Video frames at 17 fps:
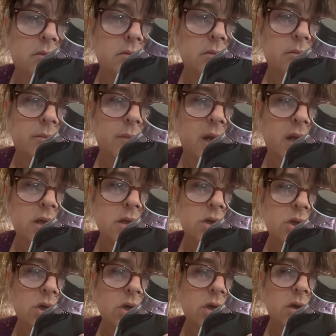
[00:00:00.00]
Making
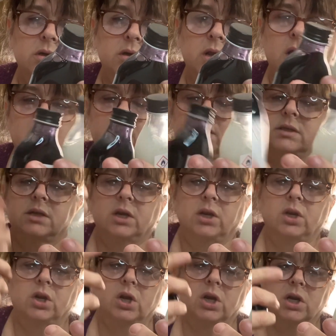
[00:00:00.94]
sure. So
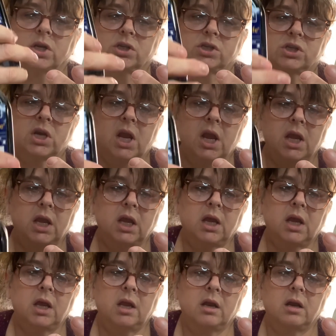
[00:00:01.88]
you're gonna shake
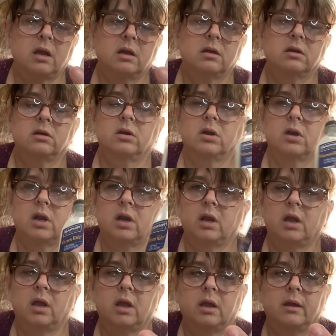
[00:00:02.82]
it, you're
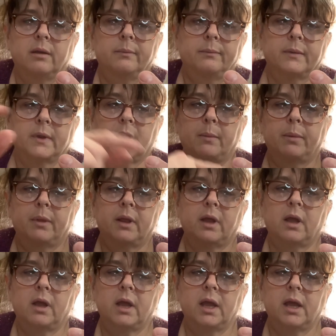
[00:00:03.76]
gonna
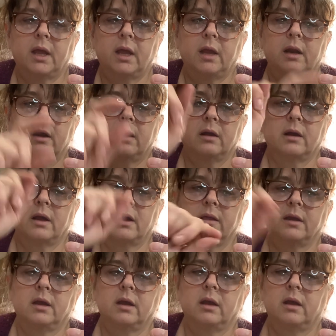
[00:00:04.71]
apply it,
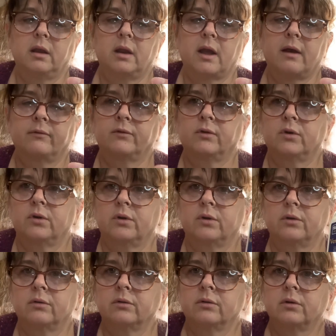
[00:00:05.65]
and then
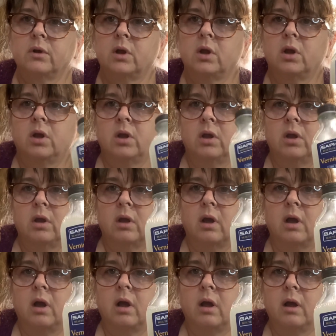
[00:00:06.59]
after
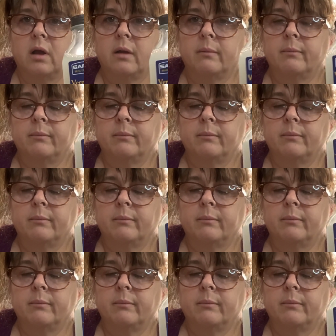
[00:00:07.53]
I